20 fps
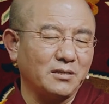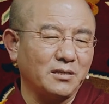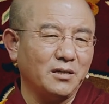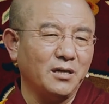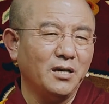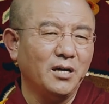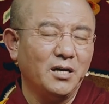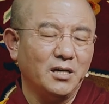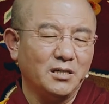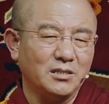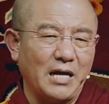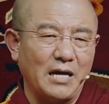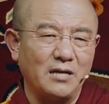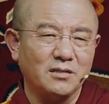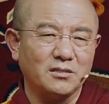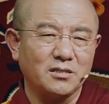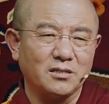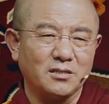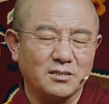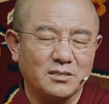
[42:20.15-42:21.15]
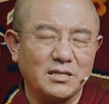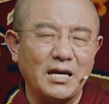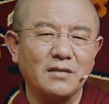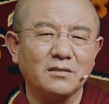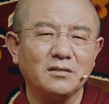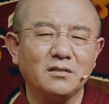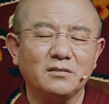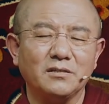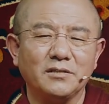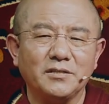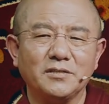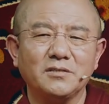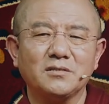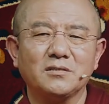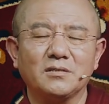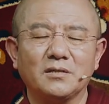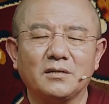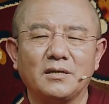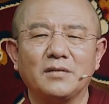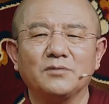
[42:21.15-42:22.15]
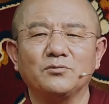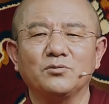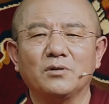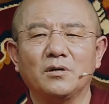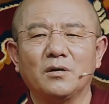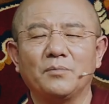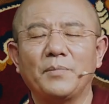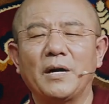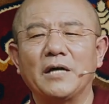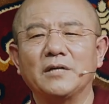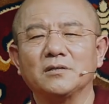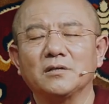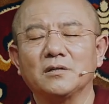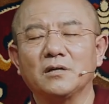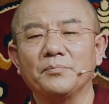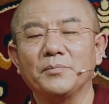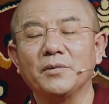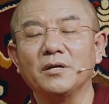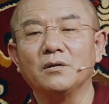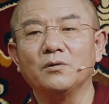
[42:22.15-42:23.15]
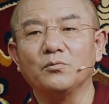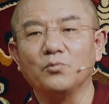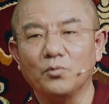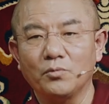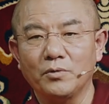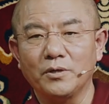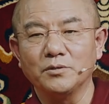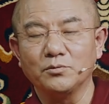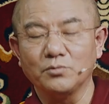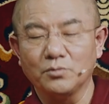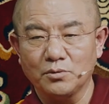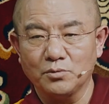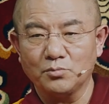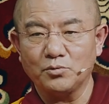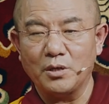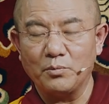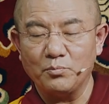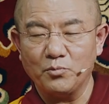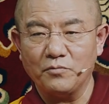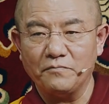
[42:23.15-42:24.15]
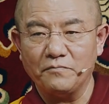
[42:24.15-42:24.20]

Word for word: they rediscovered the distinguishing the middle from the extreme.